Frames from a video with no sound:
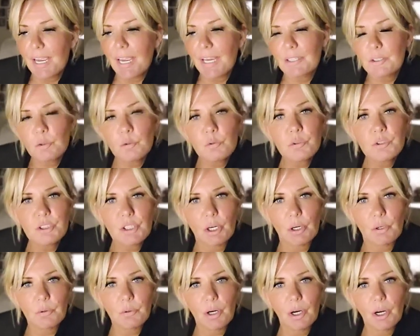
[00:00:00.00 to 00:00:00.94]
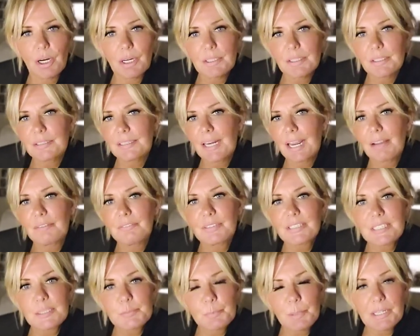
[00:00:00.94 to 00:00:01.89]
And also, I could have
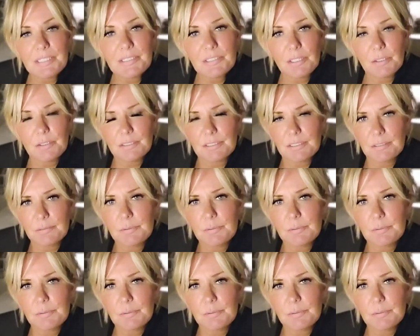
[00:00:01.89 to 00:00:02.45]
espressos.